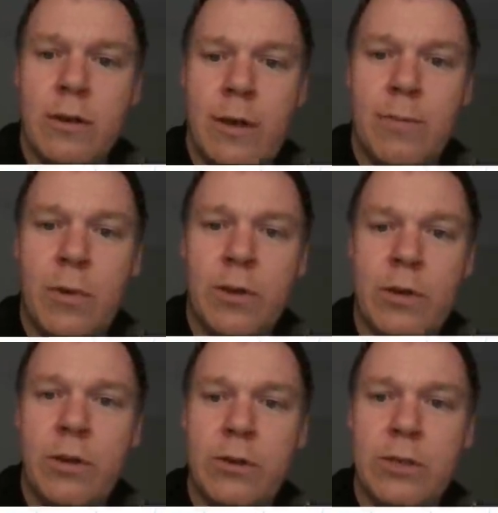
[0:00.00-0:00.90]

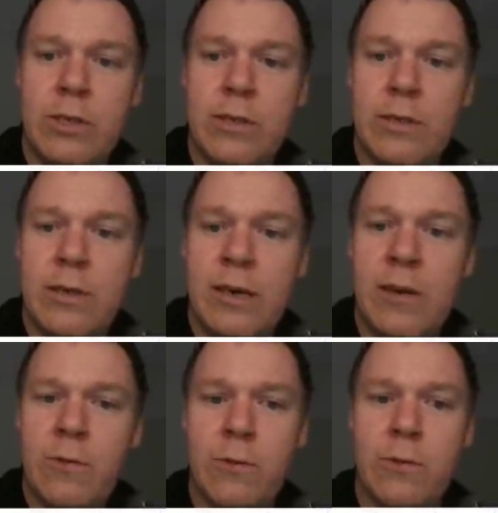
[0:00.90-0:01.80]
hypotenuse
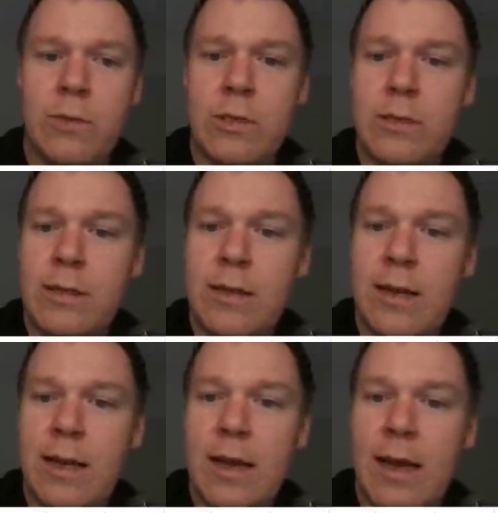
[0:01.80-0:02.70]
equals
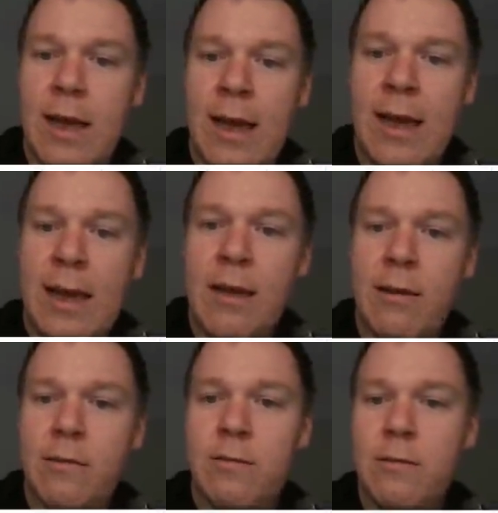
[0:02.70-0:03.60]

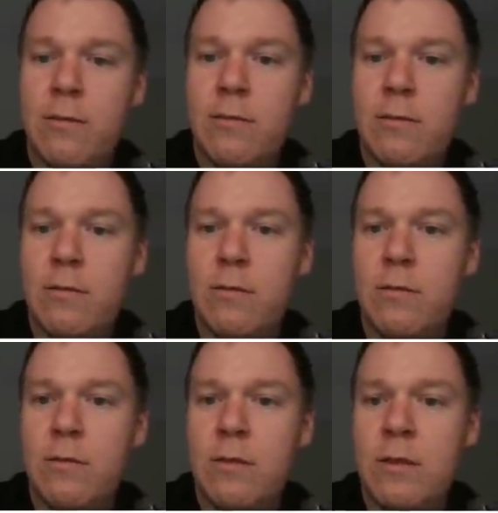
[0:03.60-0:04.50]
A
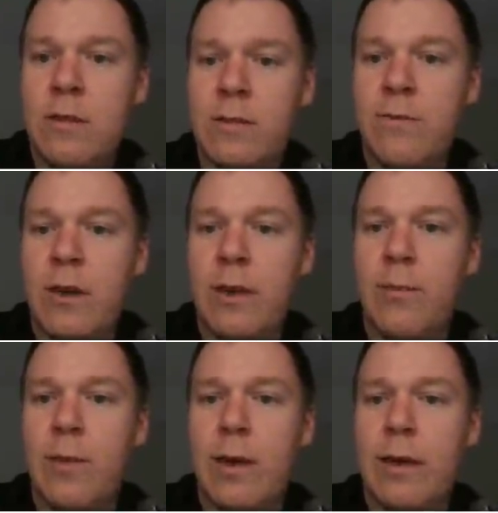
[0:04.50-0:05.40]

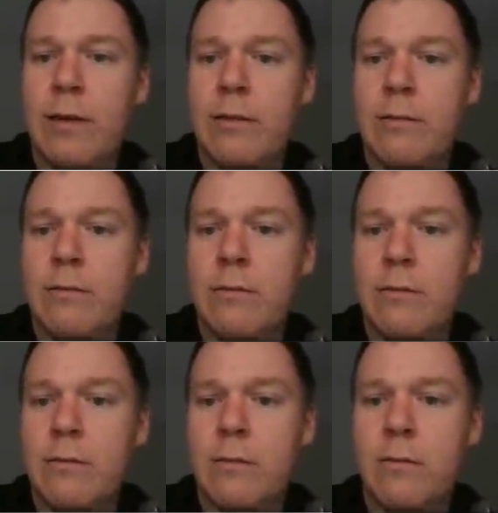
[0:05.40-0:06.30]
divided by
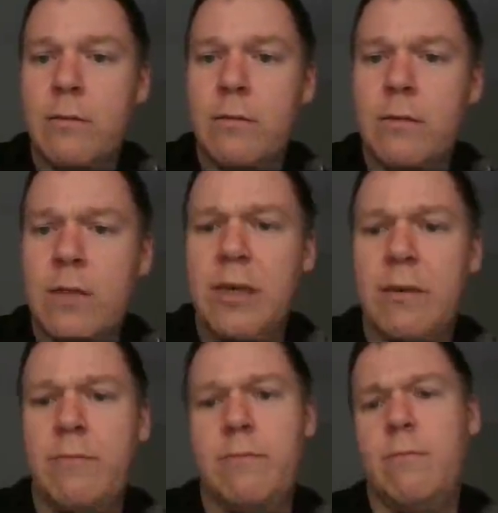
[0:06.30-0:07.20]

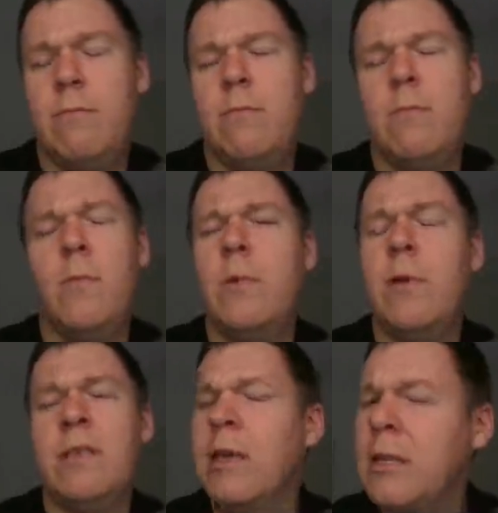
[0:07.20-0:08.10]
C.
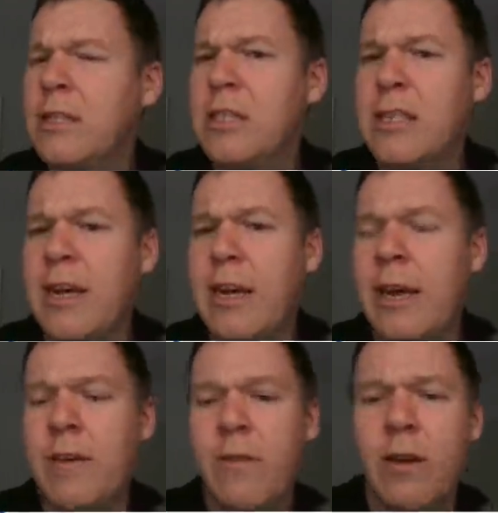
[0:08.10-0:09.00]
Did I just say
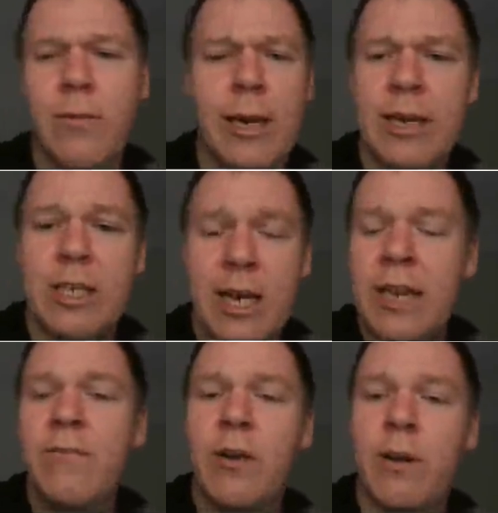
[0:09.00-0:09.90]
A divided by H?
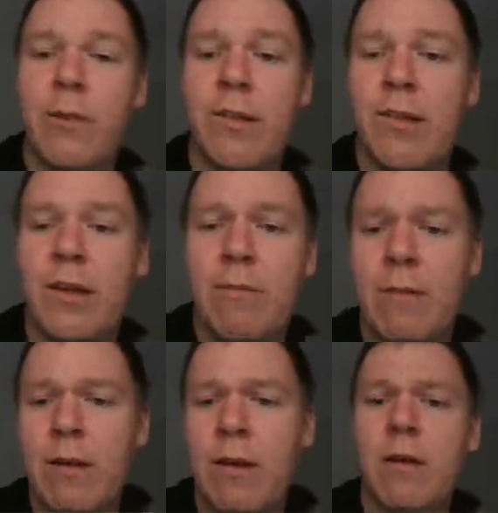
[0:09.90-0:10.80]
A divided by C.
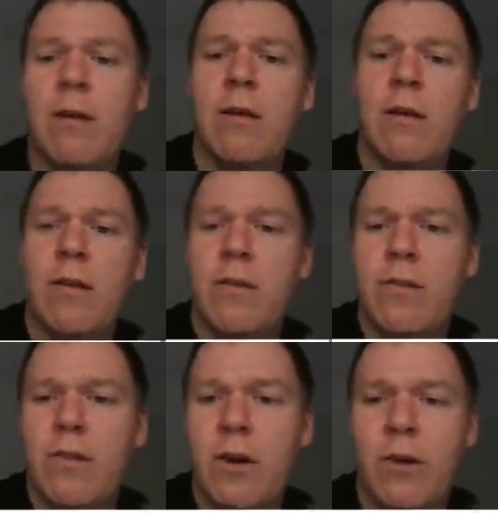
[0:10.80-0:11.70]

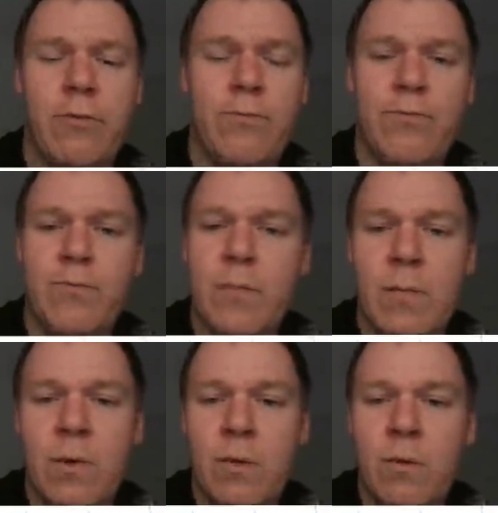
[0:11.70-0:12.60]
So
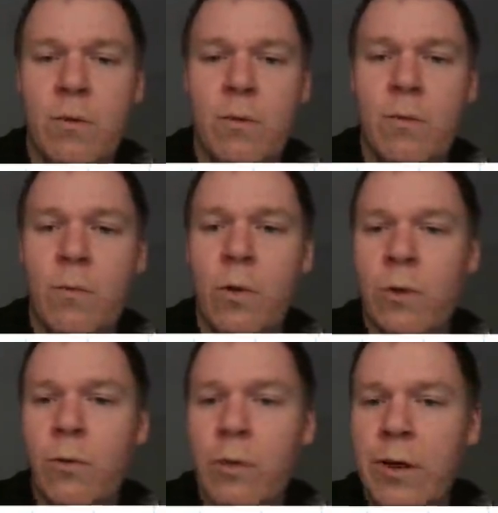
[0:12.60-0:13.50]
what
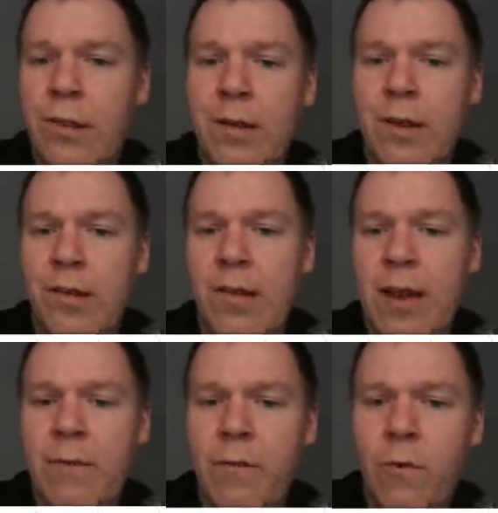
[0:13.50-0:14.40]
are all these things
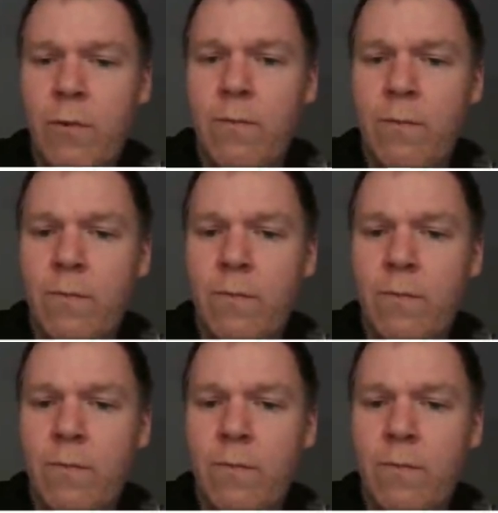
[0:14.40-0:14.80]
stand for?